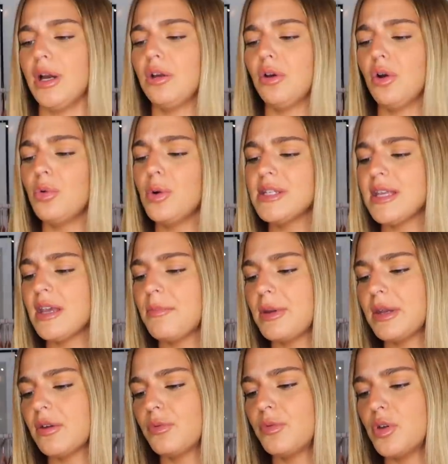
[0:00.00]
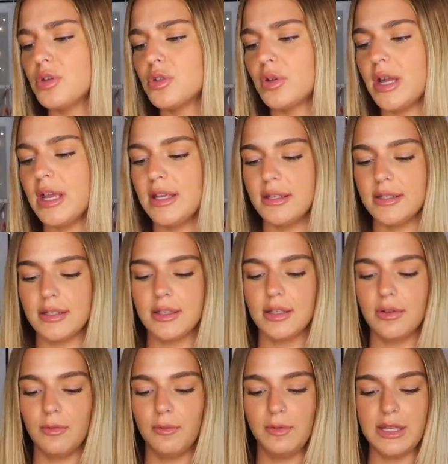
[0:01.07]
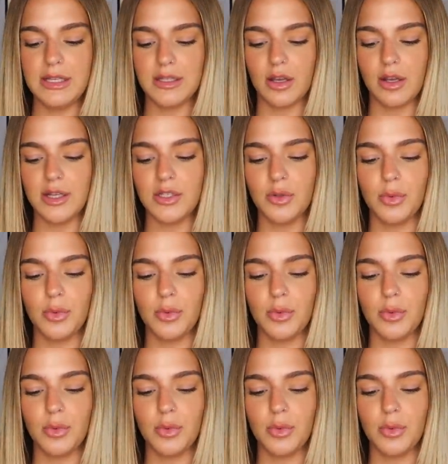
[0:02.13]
I always get a bit confused on his feet size,